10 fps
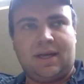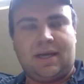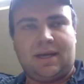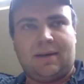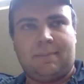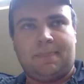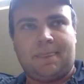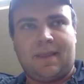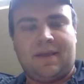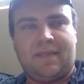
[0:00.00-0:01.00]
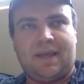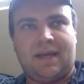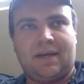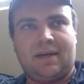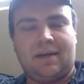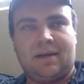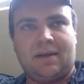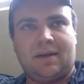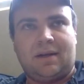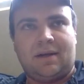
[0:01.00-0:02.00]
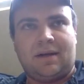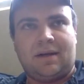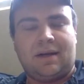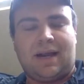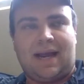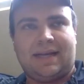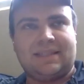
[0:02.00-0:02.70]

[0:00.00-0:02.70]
And then I